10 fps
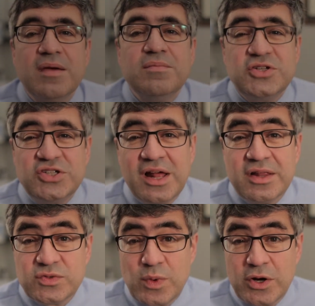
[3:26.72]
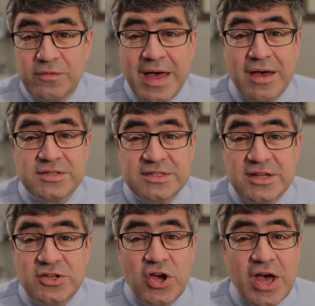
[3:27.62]
Michelle is one of our
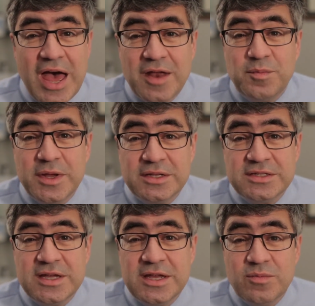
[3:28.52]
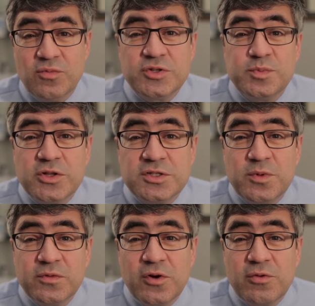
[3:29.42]
senior admin team
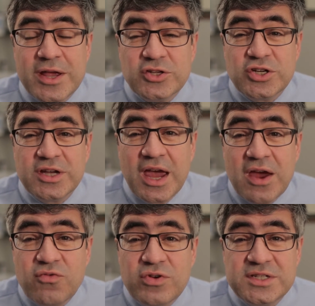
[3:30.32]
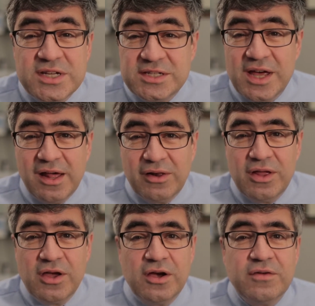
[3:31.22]
responsible for arranging every
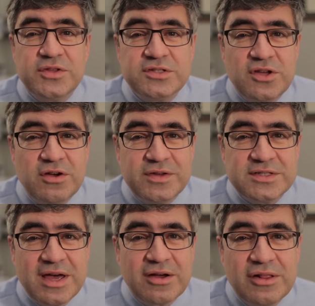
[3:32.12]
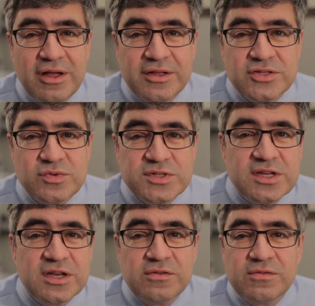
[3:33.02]
detail of the service our clients
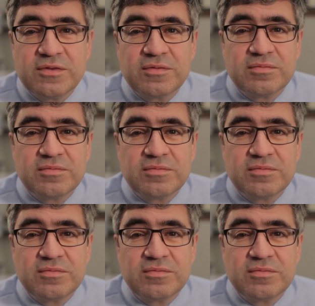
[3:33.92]
receive.